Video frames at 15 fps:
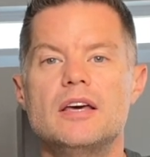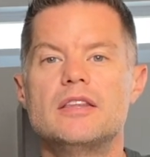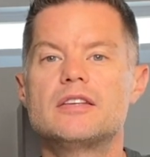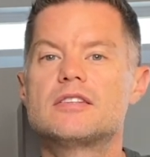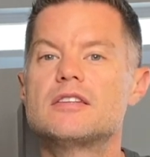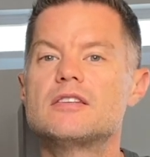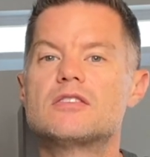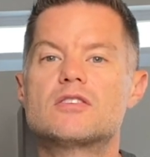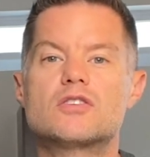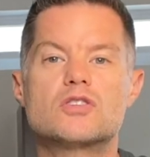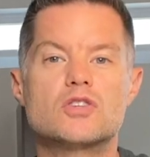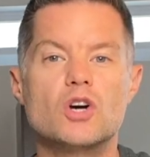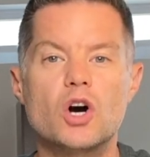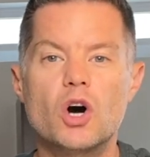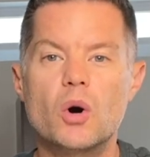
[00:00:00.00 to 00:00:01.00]
This is
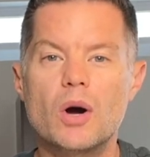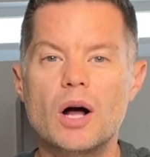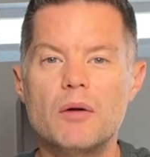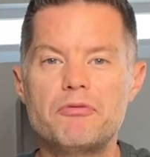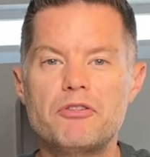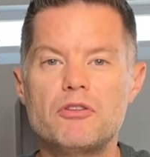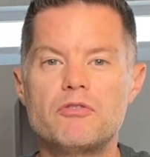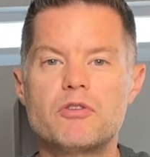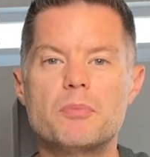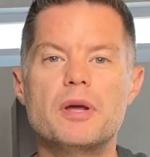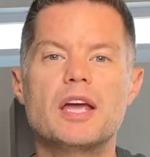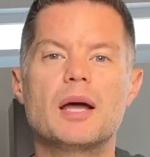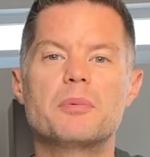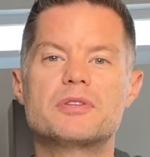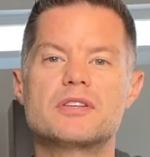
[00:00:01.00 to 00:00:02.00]
so helpful for
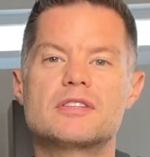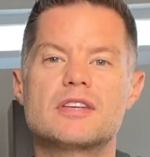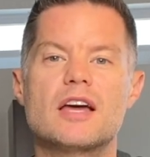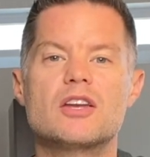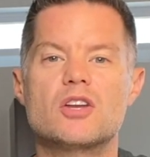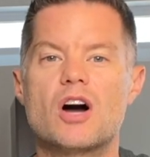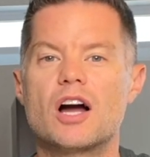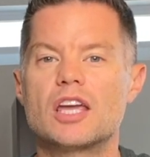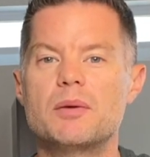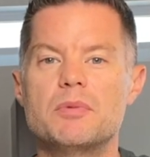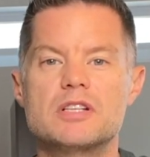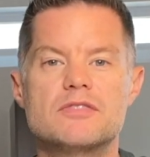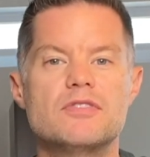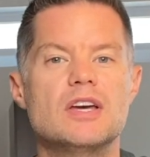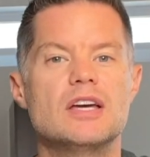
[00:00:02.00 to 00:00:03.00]
being able to send
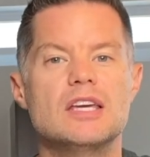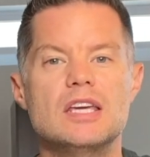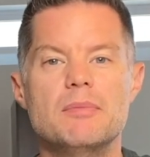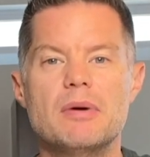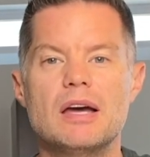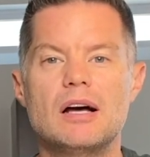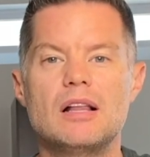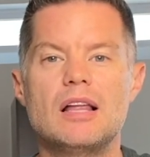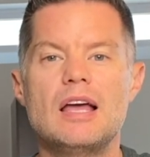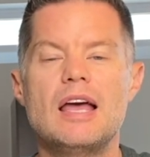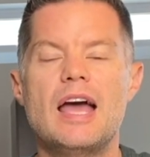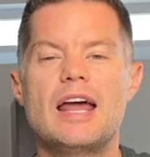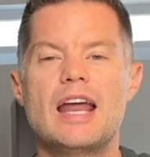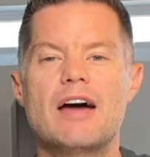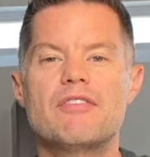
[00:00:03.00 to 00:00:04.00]
documents via email
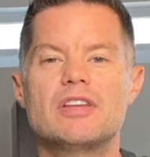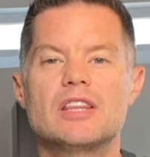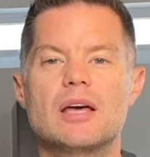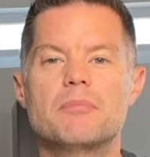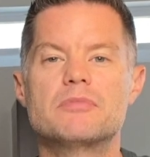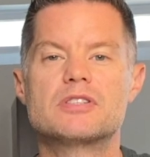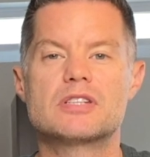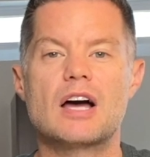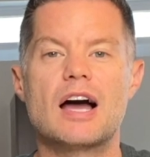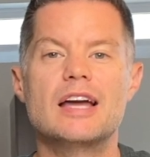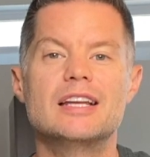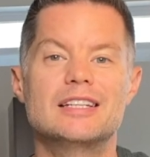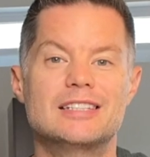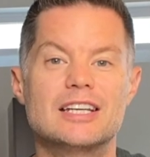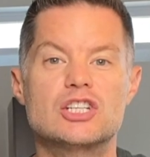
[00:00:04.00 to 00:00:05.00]
and having them
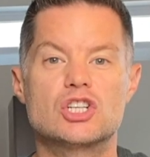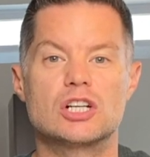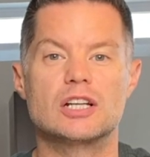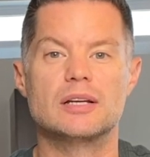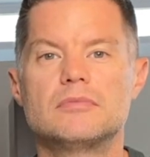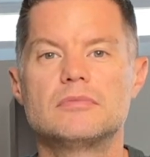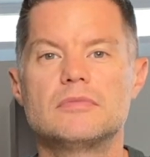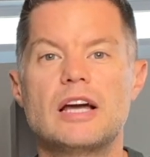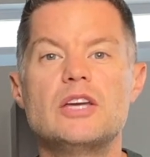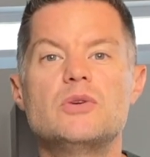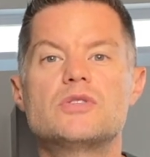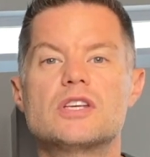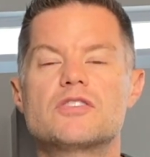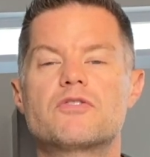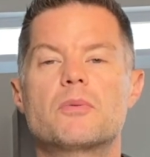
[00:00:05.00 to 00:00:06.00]
signed digitally. I use
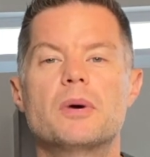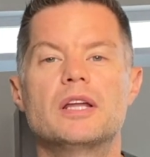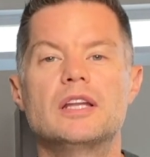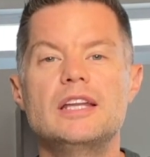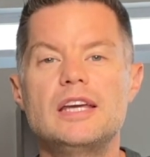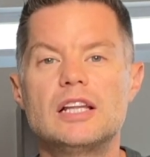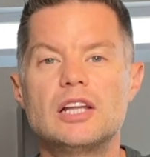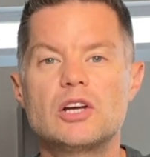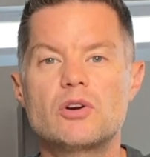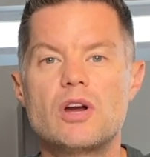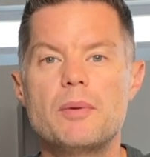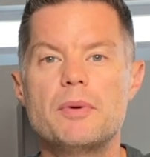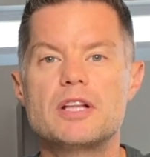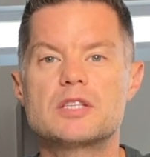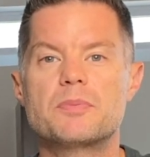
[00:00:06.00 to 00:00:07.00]
this for my legal
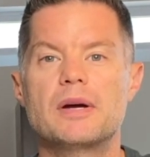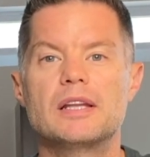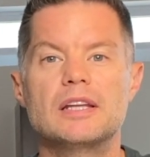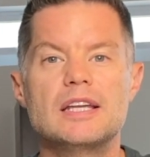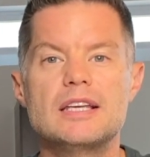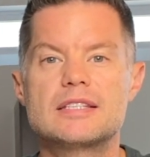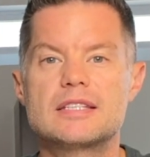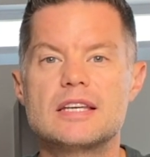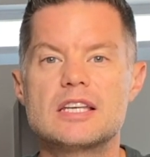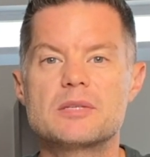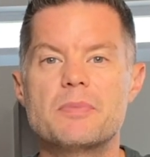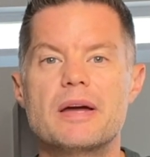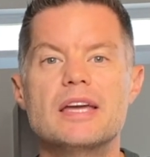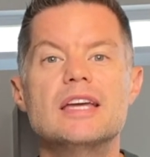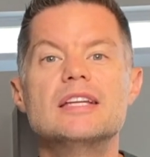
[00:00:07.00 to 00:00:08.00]
agreements, my leases,
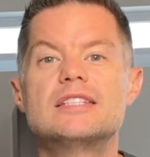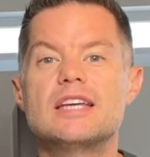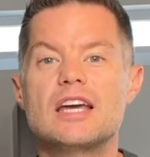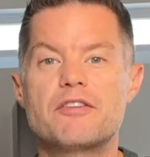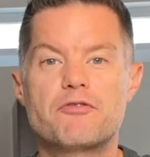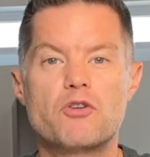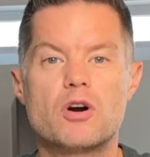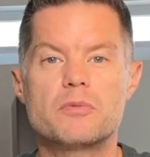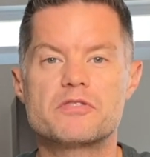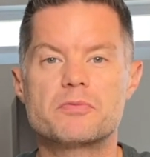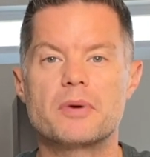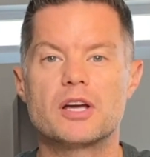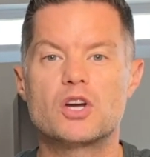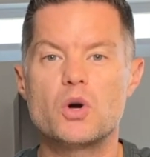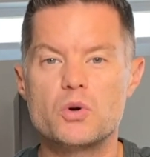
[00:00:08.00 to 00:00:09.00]
my intake forms for
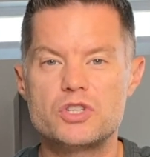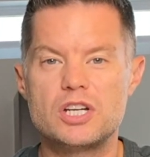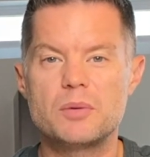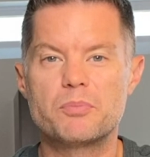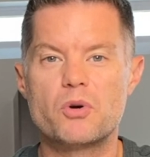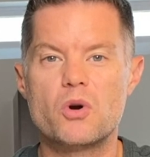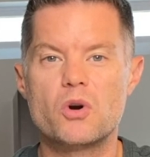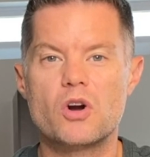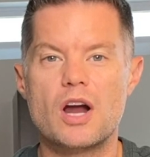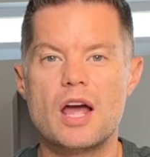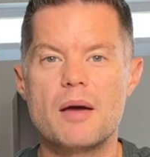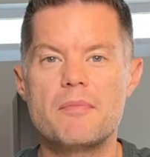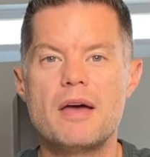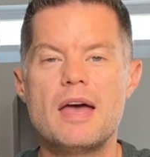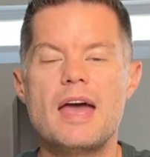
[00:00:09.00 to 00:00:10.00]
my coaching
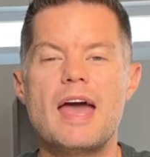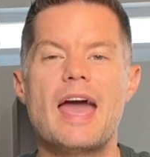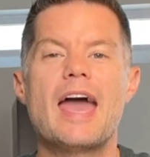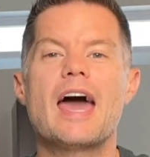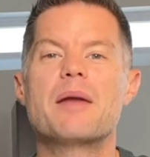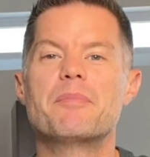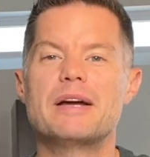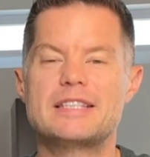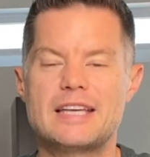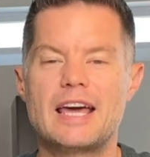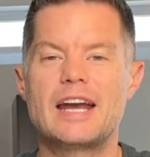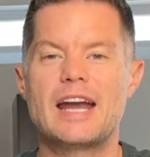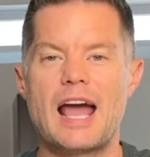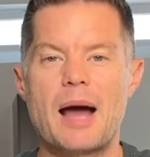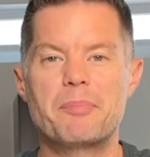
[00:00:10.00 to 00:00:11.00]
program, and my
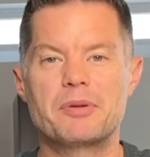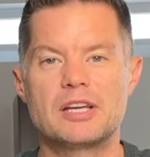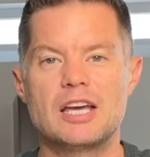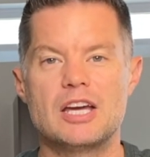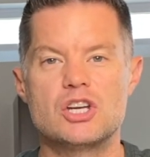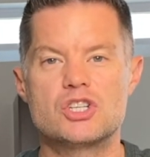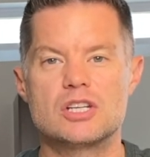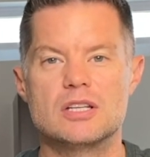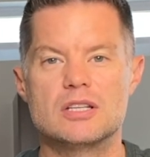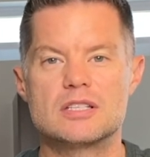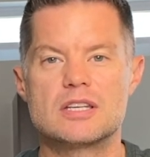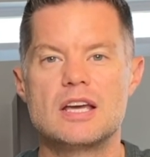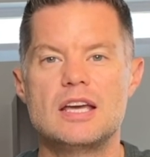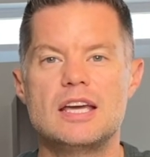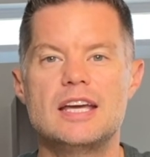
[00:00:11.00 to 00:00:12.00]
tenant
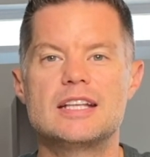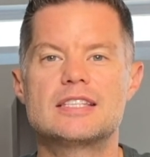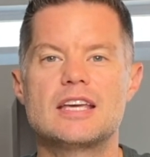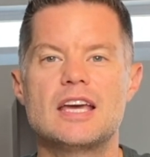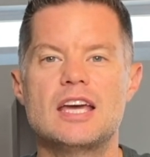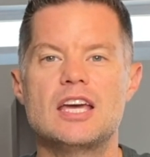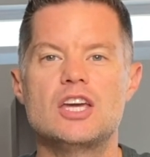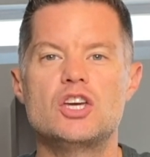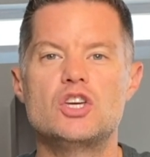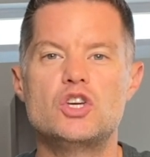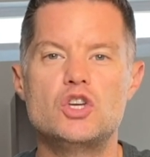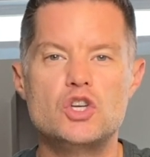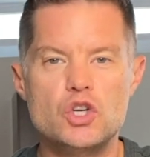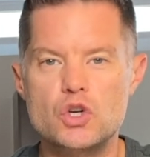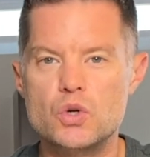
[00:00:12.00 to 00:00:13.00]
applications. It's a
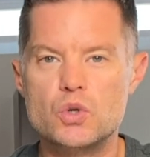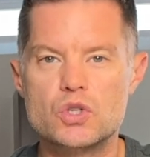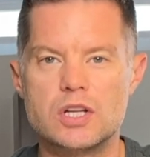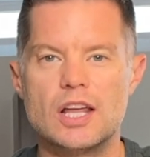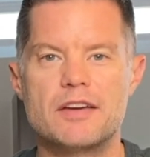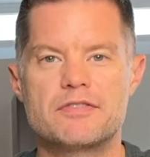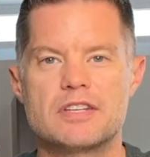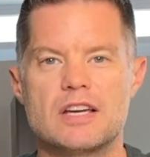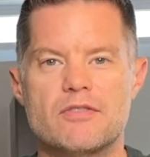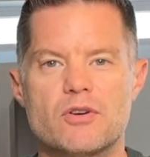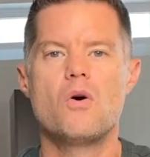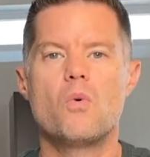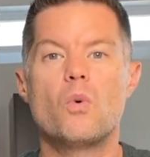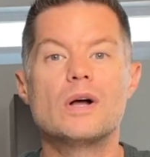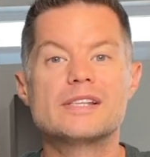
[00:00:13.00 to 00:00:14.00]
huge
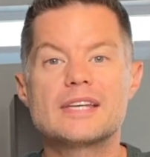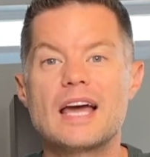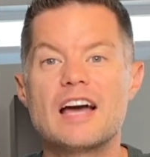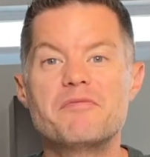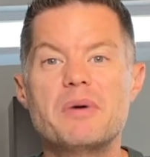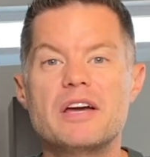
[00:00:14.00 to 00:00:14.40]
lifesaver. Once I have my